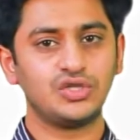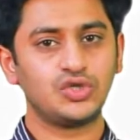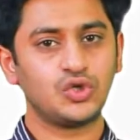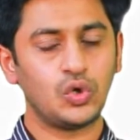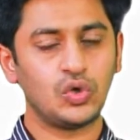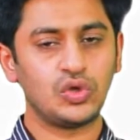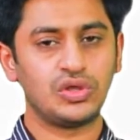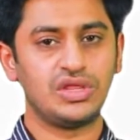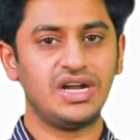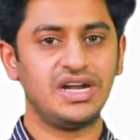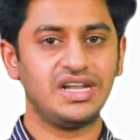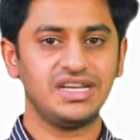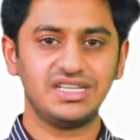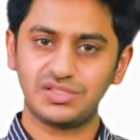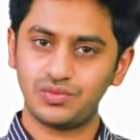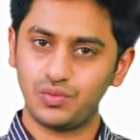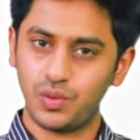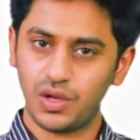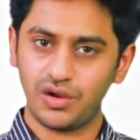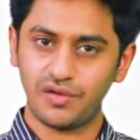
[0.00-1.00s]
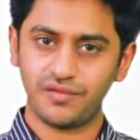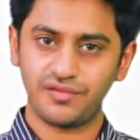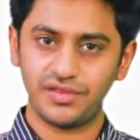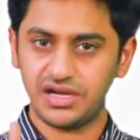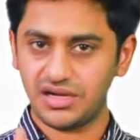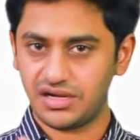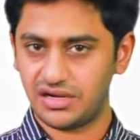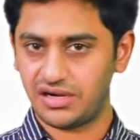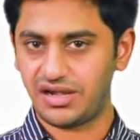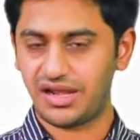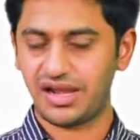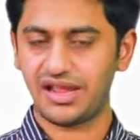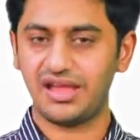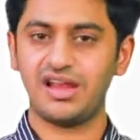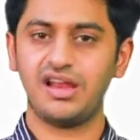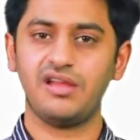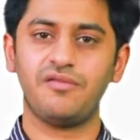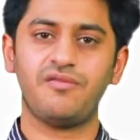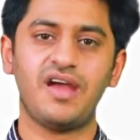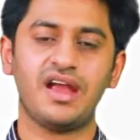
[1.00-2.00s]
So that is one of the
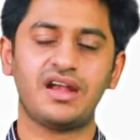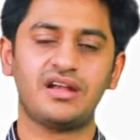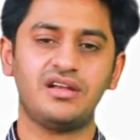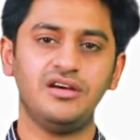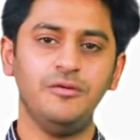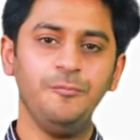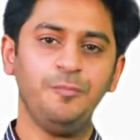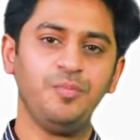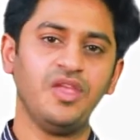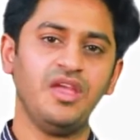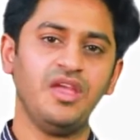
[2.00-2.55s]
triggering factor.